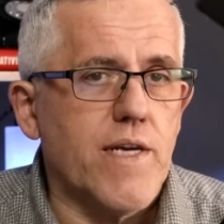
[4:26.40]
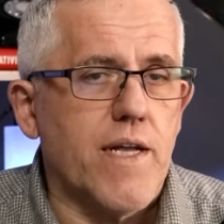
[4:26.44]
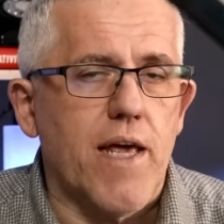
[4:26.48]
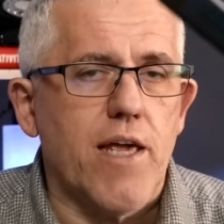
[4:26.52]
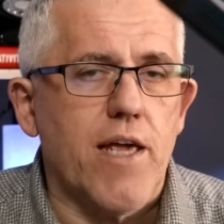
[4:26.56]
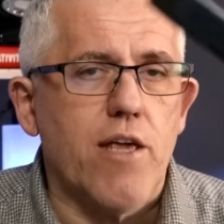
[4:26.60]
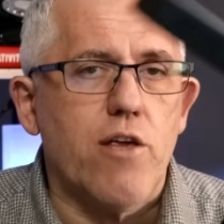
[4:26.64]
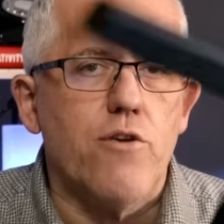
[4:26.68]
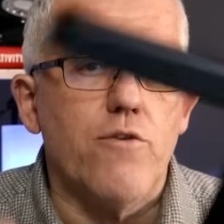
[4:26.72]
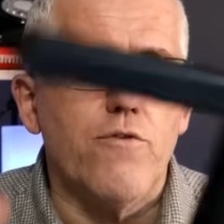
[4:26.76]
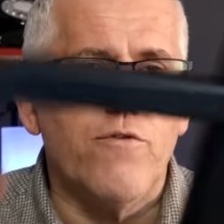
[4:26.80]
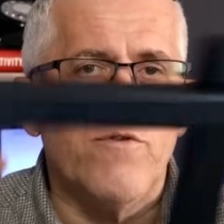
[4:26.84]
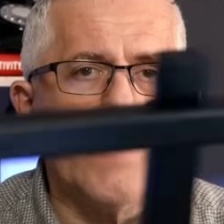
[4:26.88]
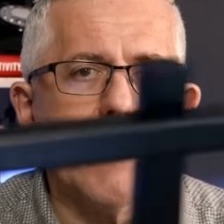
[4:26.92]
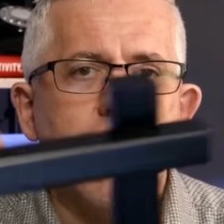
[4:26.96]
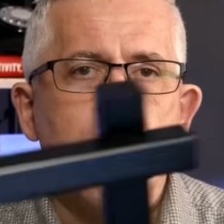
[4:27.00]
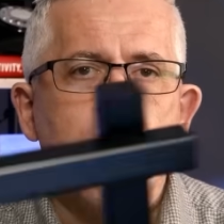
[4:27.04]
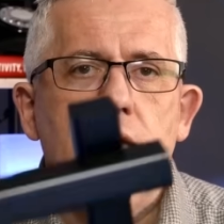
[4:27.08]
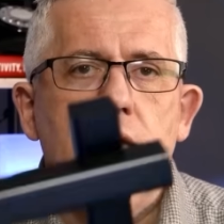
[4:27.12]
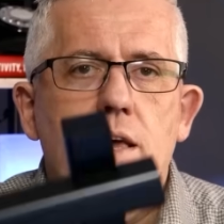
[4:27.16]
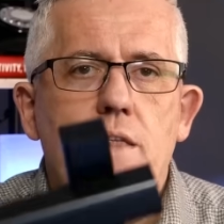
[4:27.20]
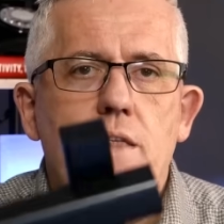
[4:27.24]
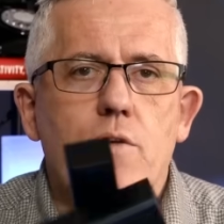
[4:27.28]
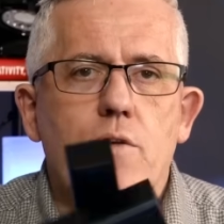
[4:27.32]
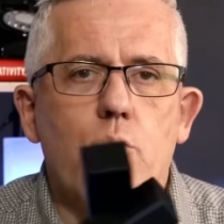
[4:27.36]
that I use.
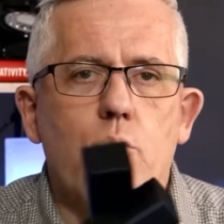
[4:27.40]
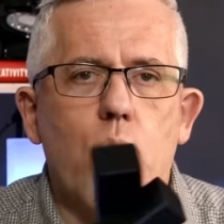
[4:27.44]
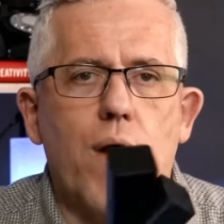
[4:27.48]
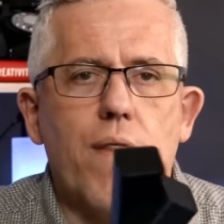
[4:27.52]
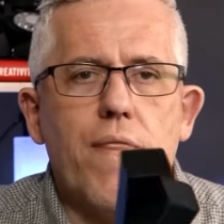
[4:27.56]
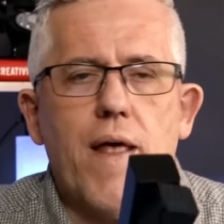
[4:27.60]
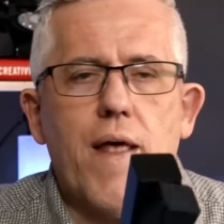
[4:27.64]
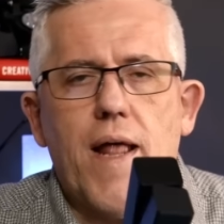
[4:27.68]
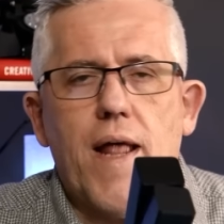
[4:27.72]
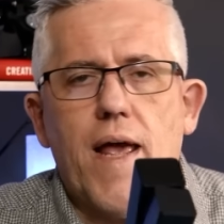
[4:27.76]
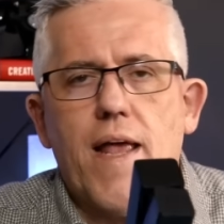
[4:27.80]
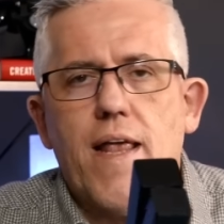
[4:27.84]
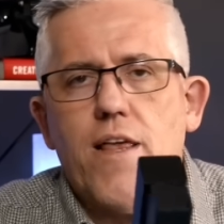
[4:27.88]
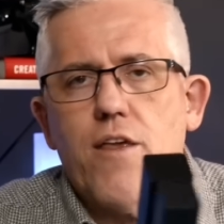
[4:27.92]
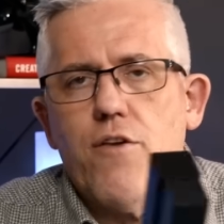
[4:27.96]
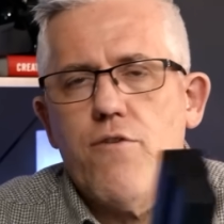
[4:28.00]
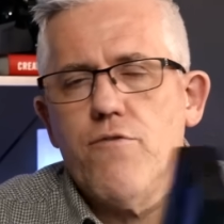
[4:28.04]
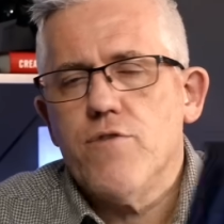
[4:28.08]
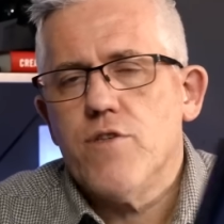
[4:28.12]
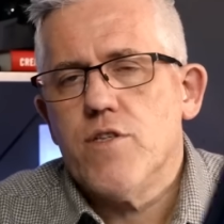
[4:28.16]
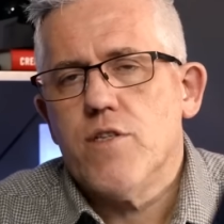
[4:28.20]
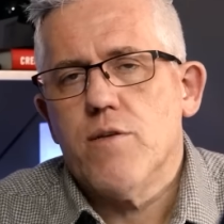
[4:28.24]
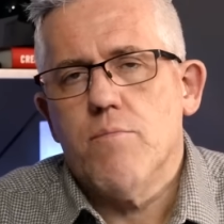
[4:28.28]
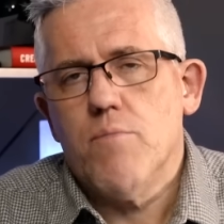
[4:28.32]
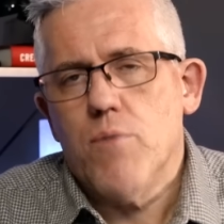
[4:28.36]
The one that I
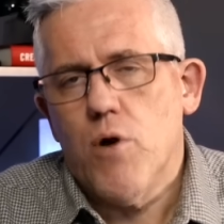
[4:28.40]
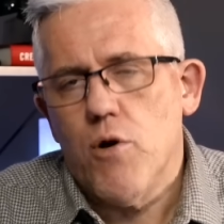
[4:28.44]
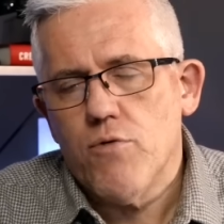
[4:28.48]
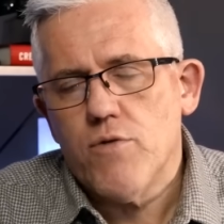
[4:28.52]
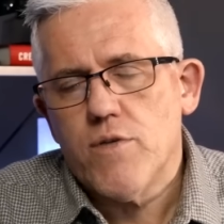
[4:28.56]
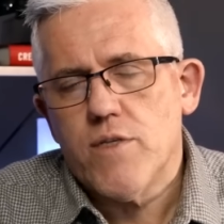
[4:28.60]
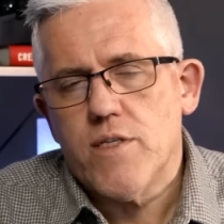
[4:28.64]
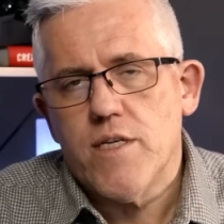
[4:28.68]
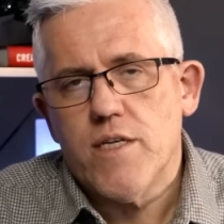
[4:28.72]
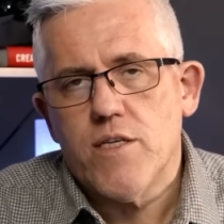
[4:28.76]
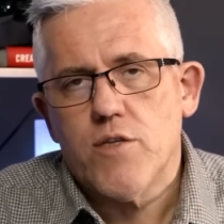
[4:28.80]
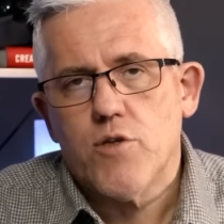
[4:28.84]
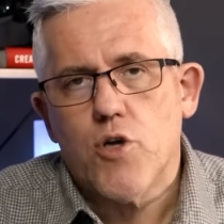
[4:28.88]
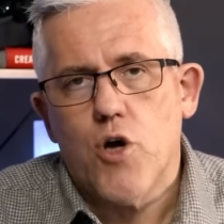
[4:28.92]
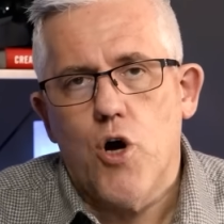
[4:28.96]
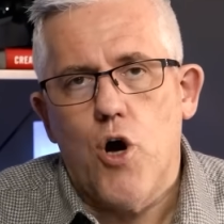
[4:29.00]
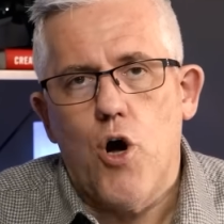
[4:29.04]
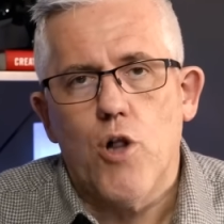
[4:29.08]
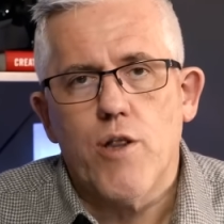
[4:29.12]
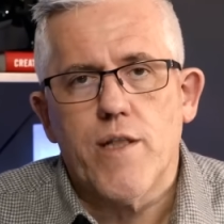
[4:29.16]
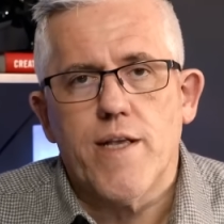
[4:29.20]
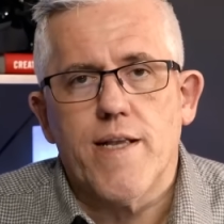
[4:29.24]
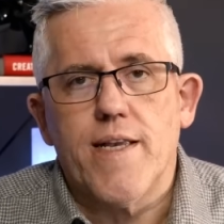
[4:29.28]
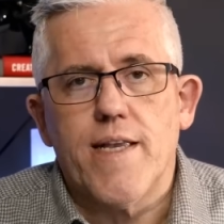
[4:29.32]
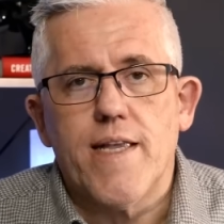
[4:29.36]
use the most is
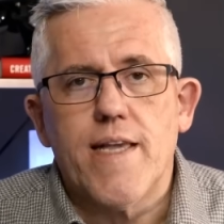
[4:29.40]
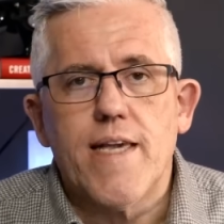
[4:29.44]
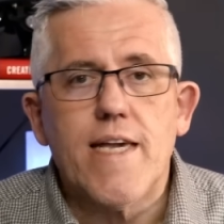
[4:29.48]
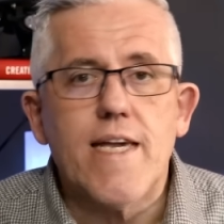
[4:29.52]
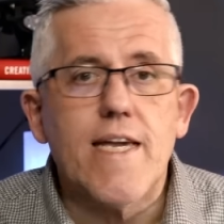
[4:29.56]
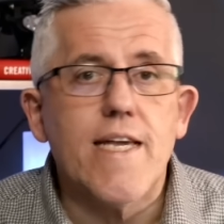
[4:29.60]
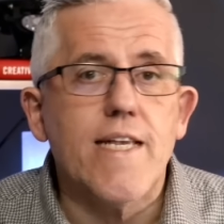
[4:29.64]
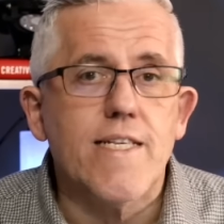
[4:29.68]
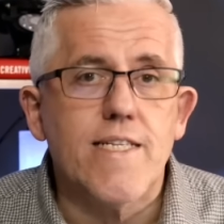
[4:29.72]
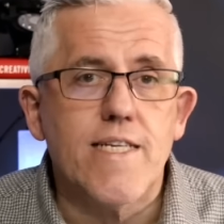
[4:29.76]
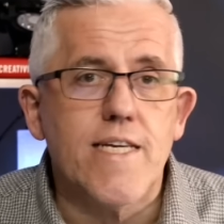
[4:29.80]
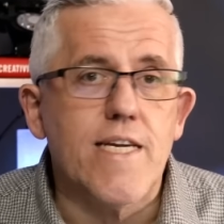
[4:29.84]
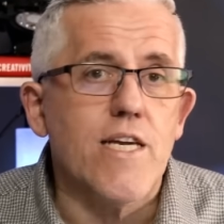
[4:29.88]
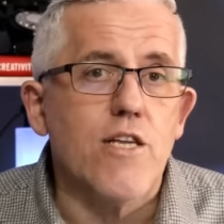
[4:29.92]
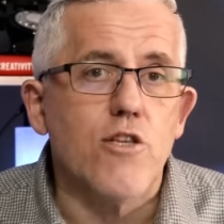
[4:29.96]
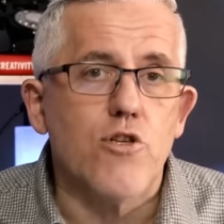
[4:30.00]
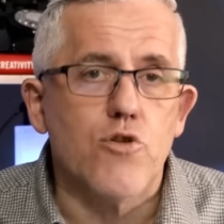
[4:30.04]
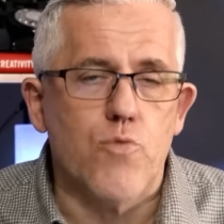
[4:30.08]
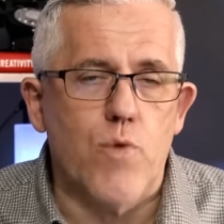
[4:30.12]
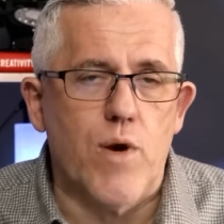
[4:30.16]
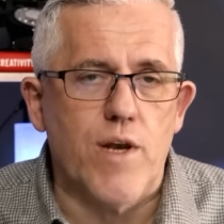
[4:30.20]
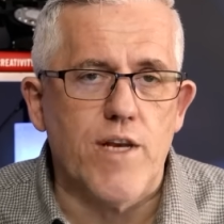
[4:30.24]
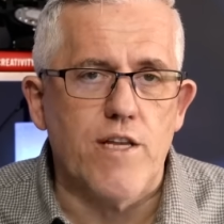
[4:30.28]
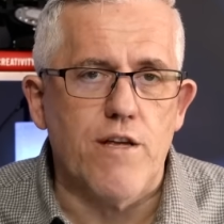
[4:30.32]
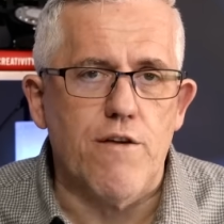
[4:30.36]
called an
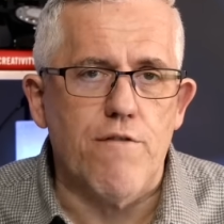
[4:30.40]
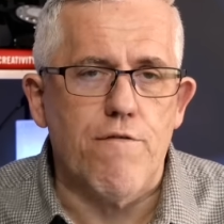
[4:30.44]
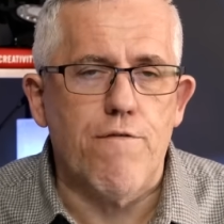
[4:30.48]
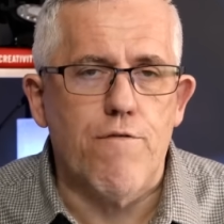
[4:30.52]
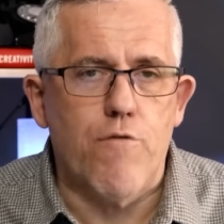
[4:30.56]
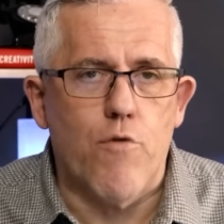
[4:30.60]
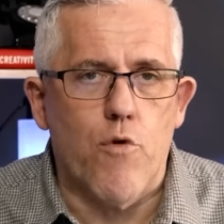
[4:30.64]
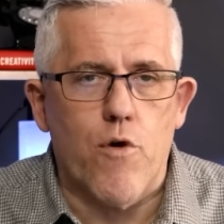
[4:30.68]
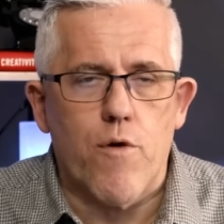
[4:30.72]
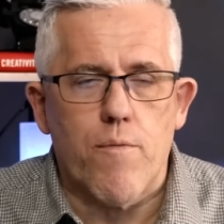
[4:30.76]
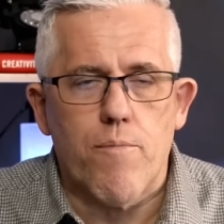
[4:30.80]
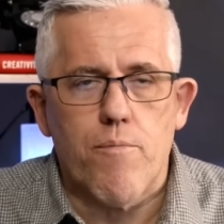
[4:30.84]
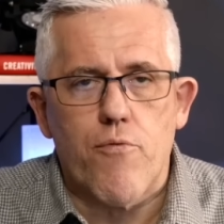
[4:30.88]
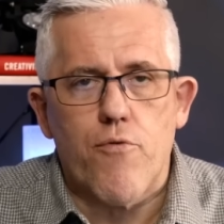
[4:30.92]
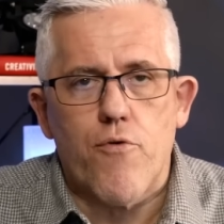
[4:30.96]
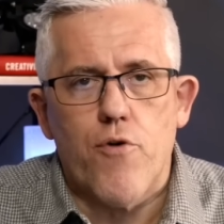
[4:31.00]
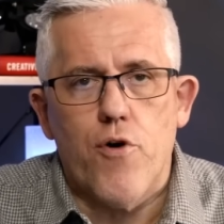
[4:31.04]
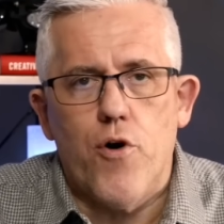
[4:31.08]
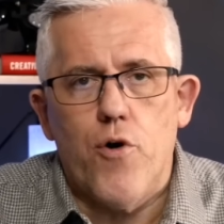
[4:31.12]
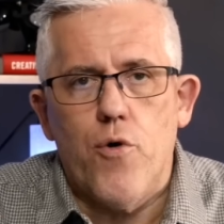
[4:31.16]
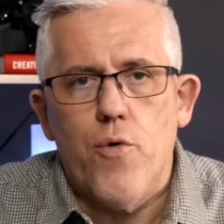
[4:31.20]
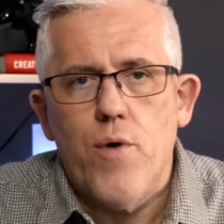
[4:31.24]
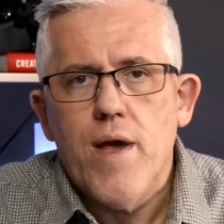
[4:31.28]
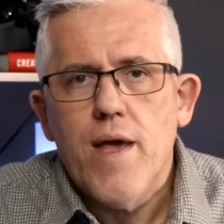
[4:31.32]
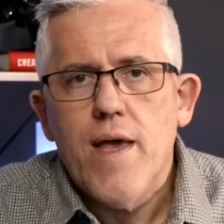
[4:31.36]
ET24
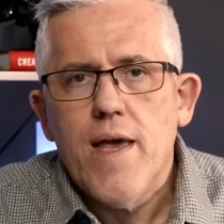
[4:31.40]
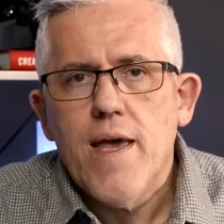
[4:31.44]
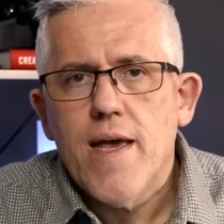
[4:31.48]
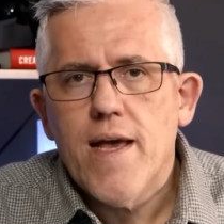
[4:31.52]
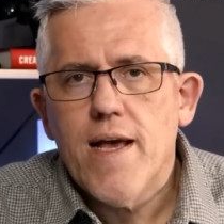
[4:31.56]
Pro.